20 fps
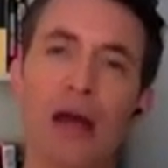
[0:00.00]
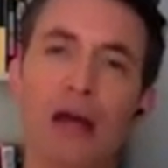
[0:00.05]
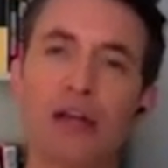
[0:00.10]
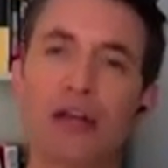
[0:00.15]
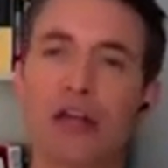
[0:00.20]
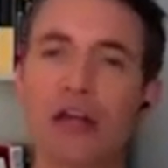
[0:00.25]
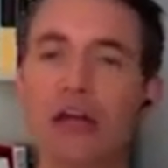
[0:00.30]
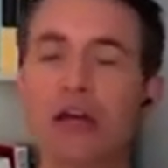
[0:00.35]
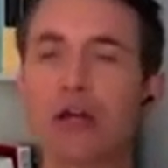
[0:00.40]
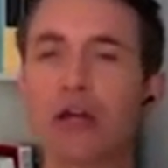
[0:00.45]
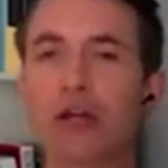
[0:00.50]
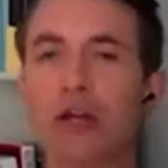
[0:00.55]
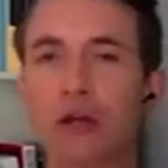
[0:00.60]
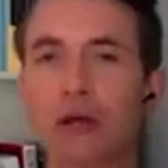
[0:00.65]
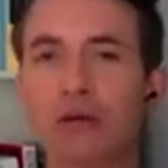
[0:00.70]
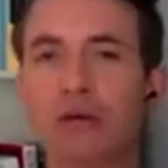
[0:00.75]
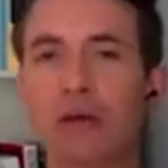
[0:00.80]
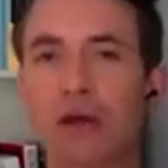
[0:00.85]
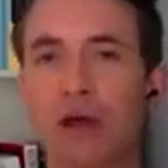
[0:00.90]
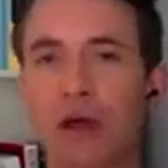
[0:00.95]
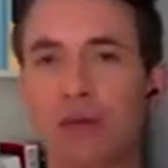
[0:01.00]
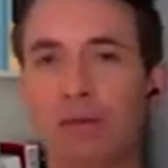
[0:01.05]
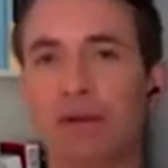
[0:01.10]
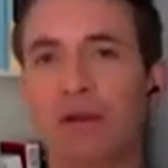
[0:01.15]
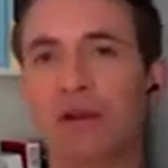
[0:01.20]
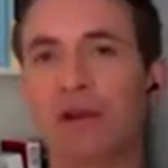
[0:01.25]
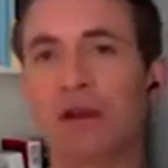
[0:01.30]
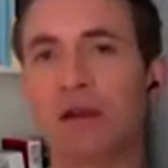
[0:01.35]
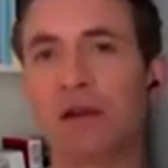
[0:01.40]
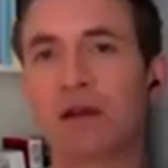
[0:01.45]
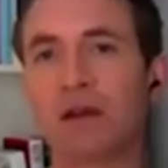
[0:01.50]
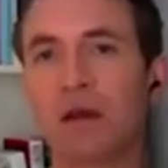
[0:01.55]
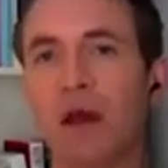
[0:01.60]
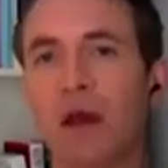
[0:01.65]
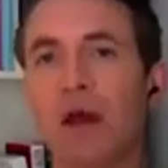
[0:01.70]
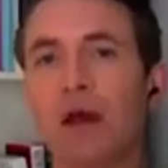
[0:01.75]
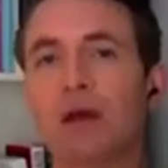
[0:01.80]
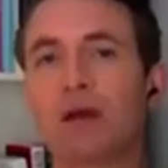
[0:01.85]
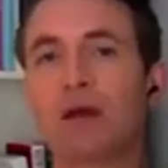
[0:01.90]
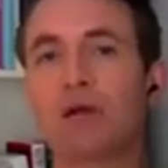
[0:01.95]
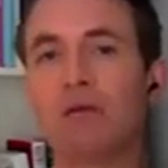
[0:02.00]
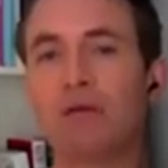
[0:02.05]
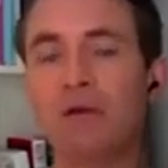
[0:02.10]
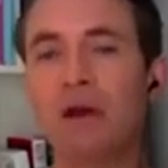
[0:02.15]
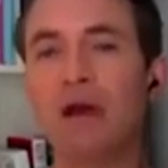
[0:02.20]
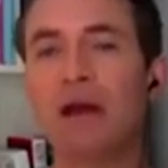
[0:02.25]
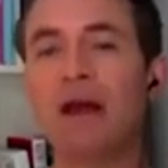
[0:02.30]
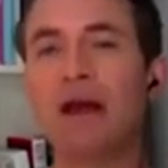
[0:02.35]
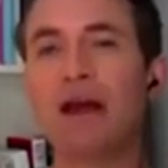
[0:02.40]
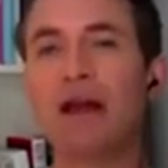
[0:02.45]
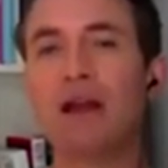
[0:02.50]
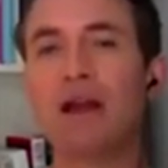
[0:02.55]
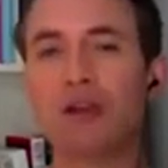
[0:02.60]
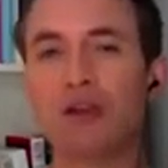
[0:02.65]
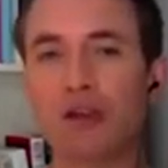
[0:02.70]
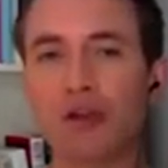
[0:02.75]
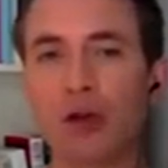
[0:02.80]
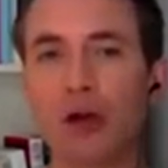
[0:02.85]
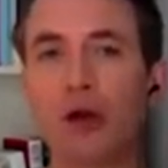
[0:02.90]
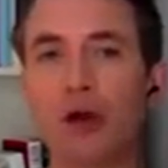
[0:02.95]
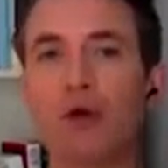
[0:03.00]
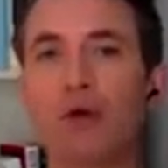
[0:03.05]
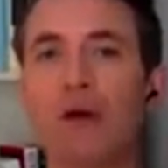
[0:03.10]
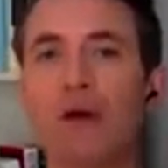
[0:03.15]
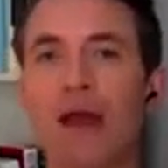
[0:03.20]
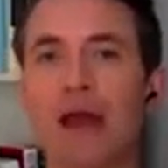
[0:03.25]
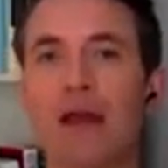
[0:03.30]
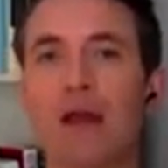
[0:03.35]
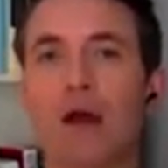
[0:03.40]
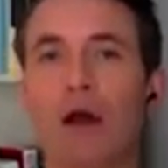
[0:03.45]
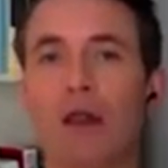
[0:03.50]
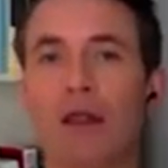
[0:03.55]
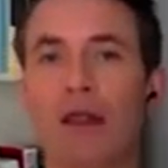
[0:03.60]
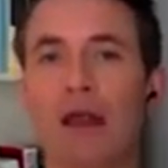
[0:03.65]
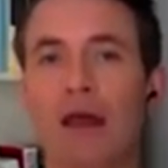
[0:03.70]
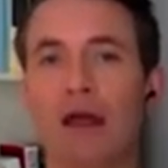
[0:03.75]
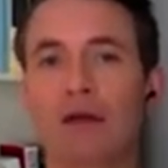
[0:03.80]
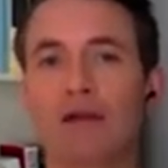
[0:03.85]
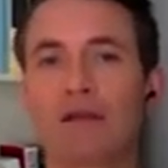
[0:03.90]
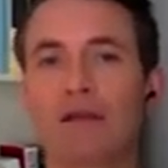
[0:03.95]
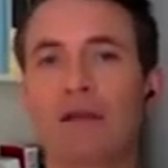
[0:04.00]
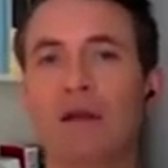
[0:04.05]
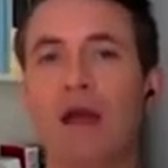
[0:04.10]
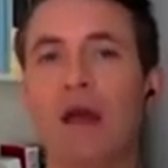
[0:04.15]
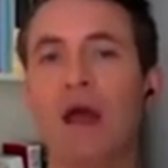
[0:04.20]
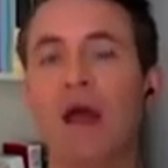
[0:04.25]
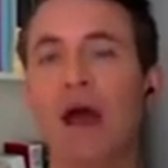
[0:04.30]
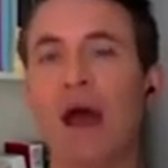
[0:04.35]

She could use her position to really zone in on this